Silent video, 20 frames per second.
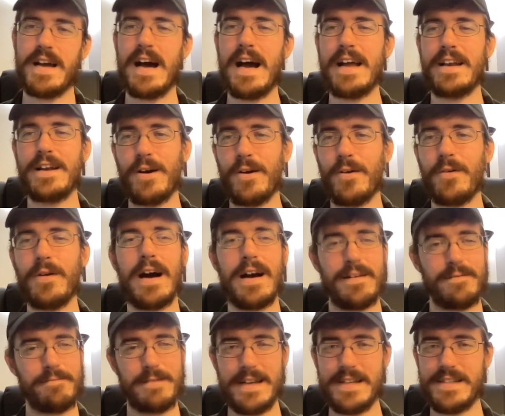I
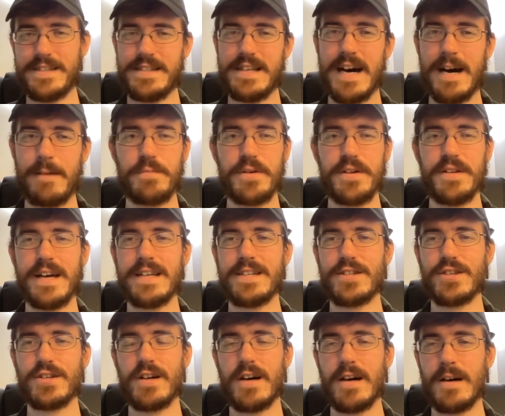know it's not
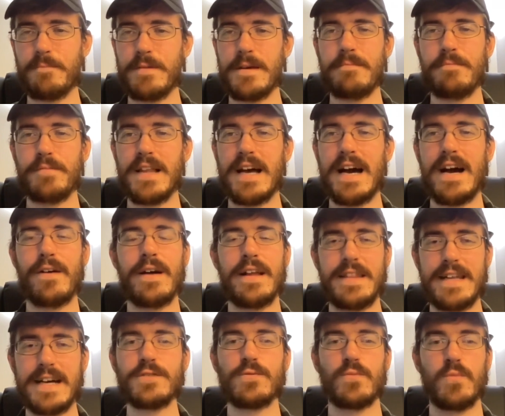polite to call people
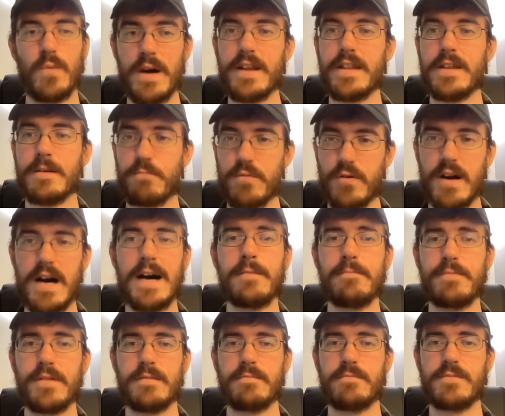out. And that's one of the
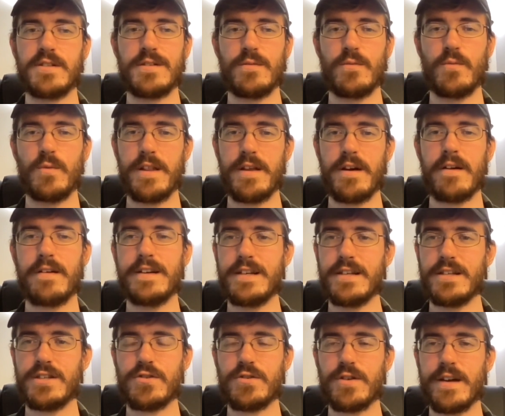problems with our
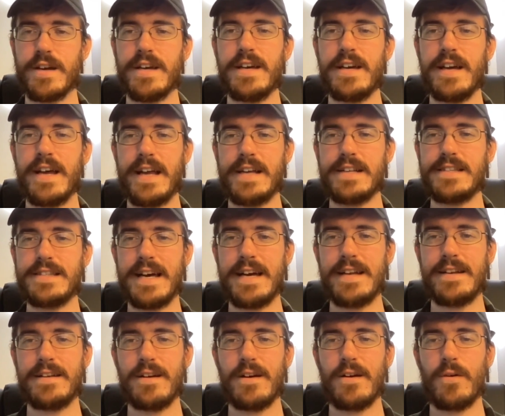industry, is
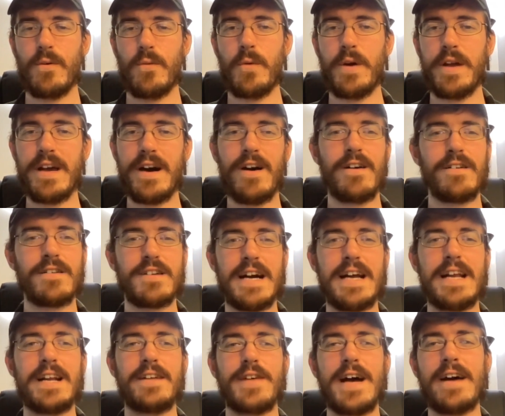that we all
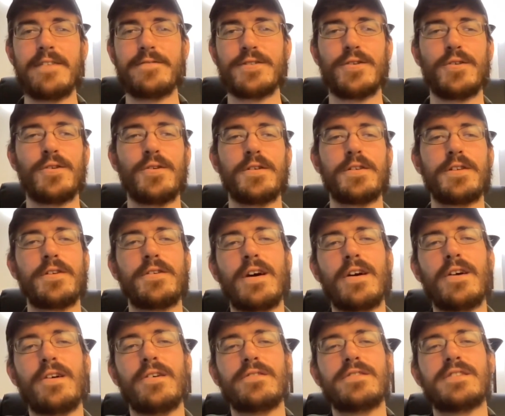kind of have to hold our
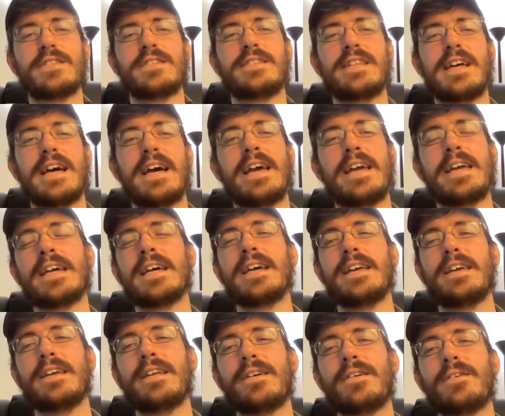nose and
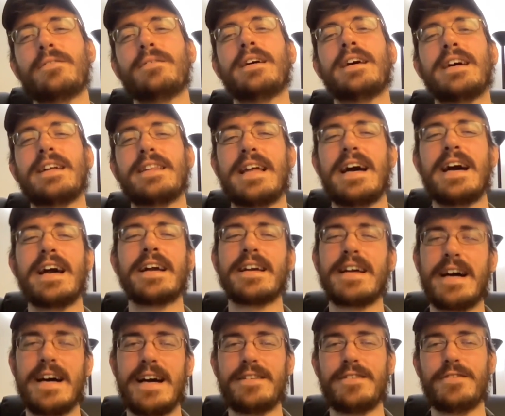say, you know what,
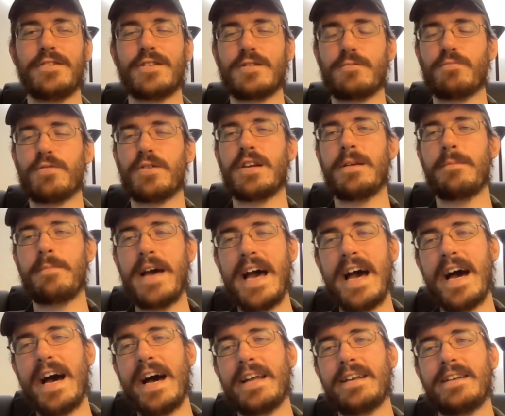that guy looks pretty
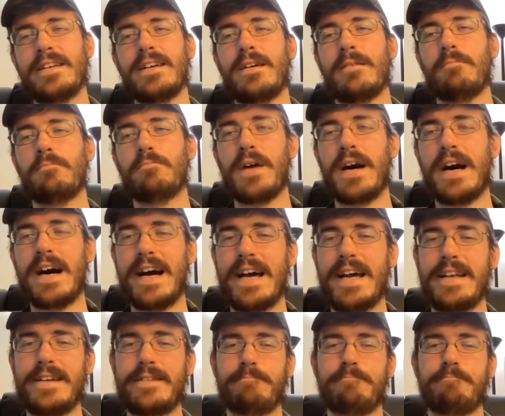bad,
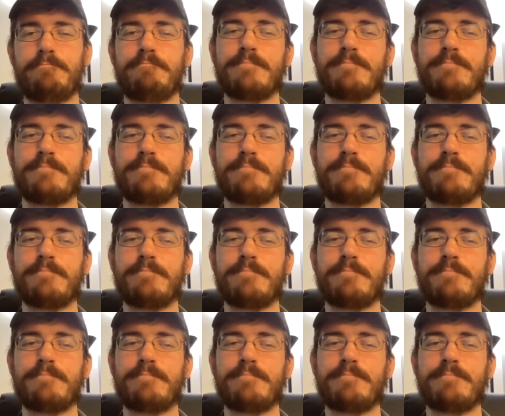but